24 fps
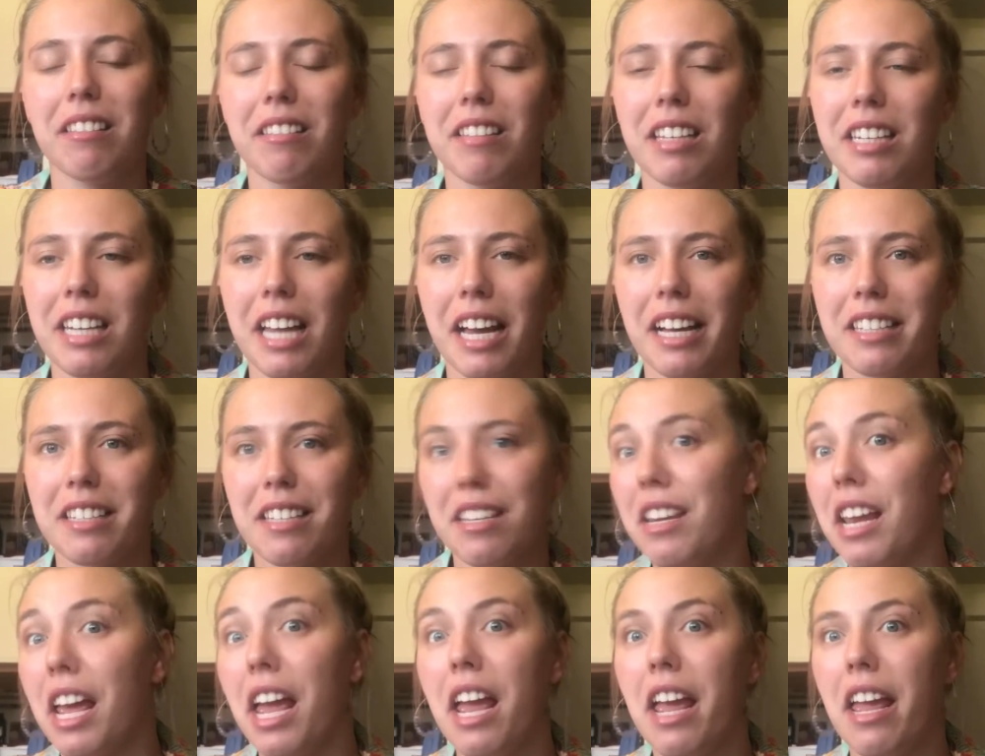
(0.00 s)
the next
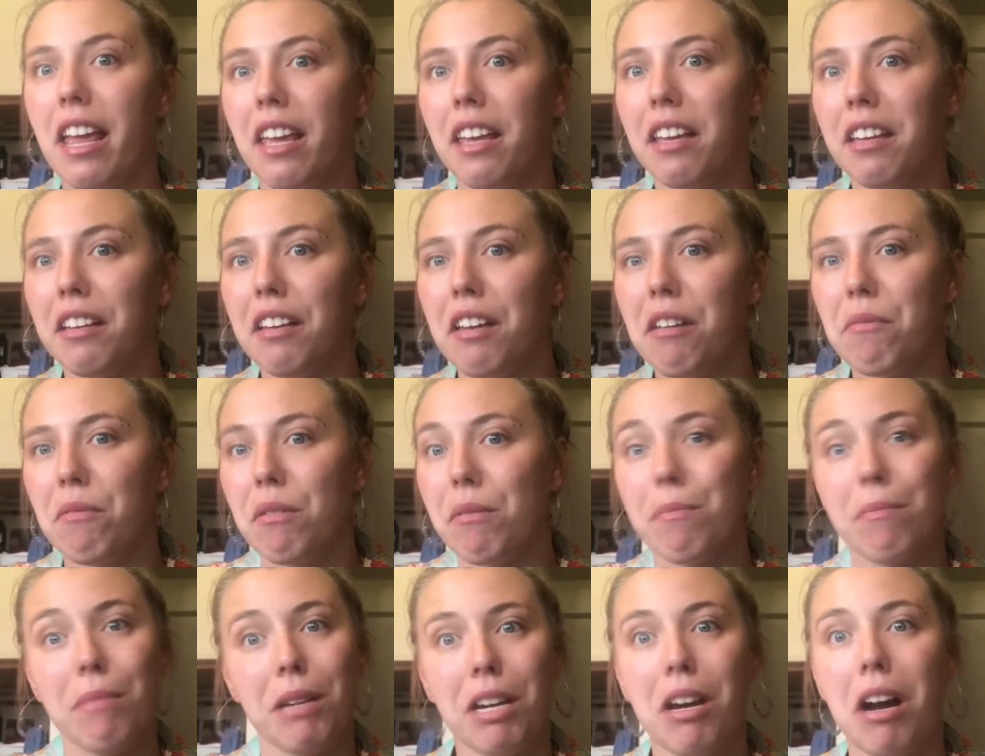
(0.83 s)
day it
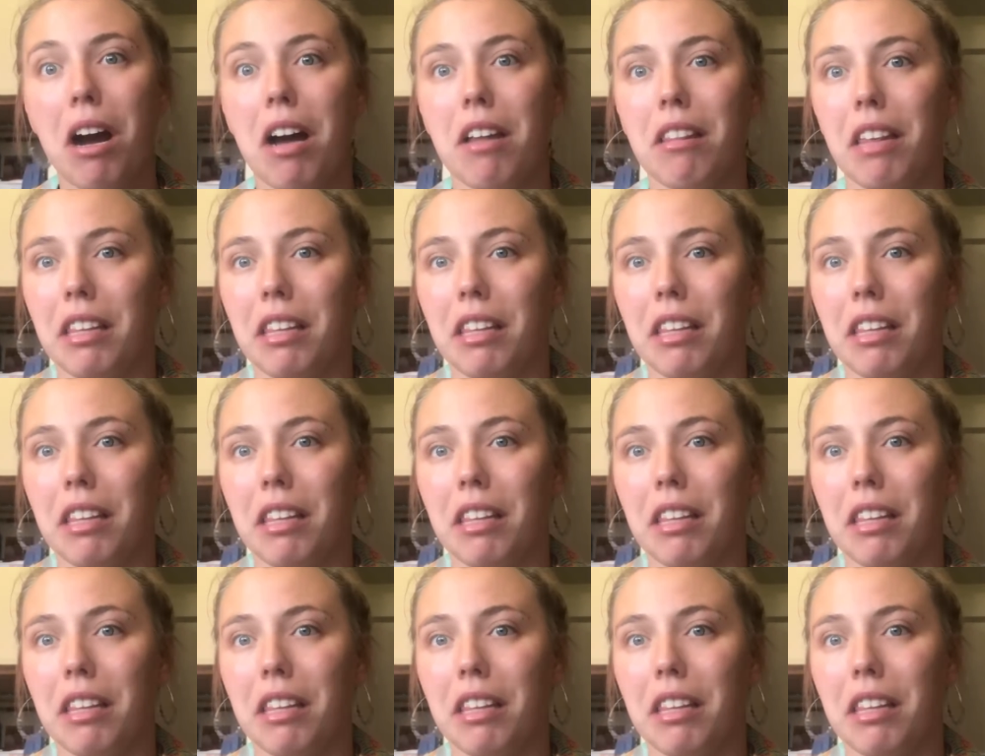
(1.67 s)
would be gone.